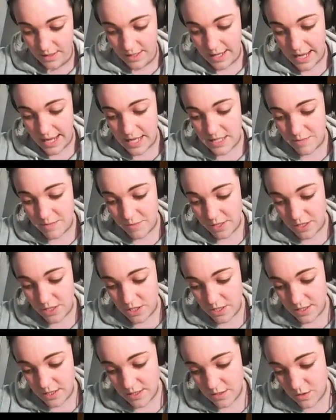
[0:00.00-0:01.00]
as
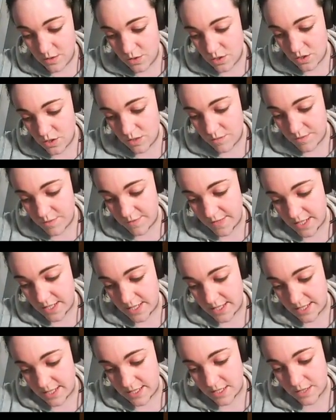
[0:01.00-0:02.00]
much as YouTube's
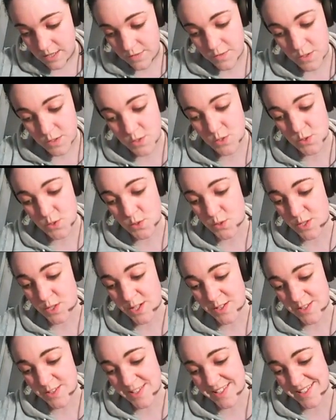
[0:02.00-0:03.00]
fantastic for
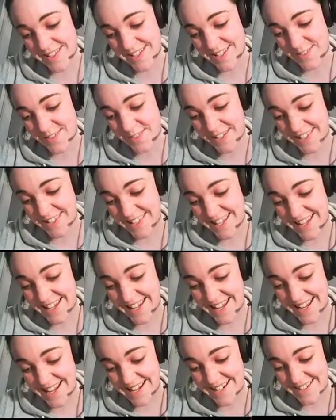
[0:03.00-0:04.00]
tutorials and stuff like that,
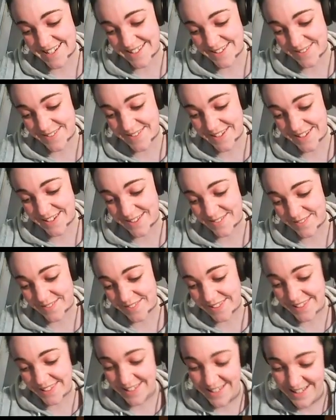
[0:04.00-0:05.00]
I actually found it
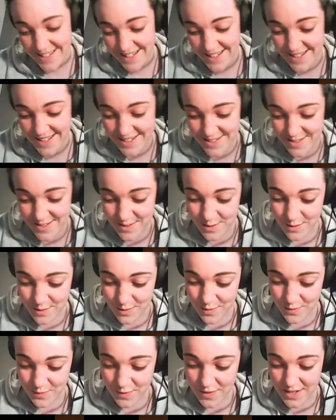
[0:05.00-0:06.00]
really hard
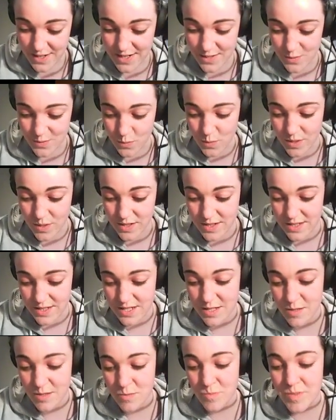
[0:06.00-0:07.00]
to find one
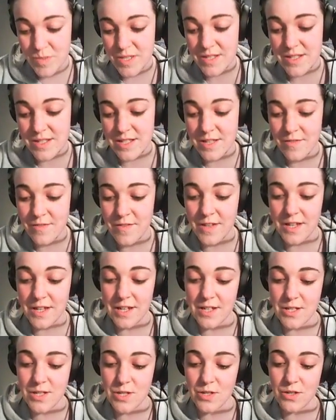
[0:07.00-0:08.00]

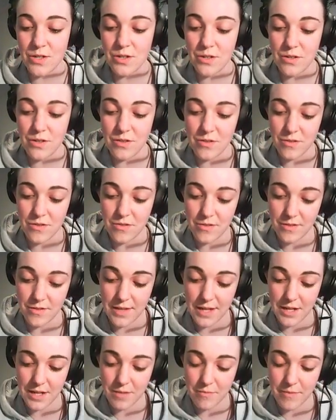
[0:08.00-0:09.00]
specific to
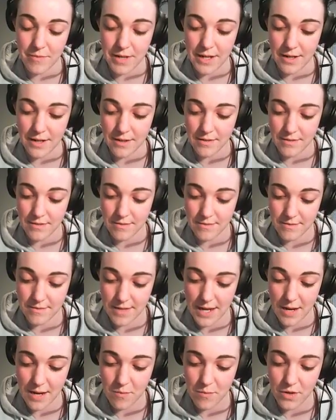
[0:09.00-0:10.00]
like my
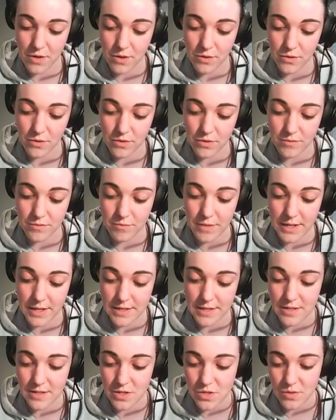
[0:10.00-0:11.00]
camera or my
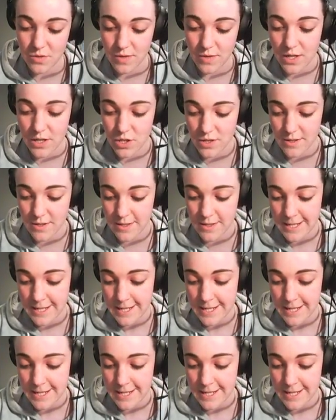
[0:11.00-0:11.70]
situation.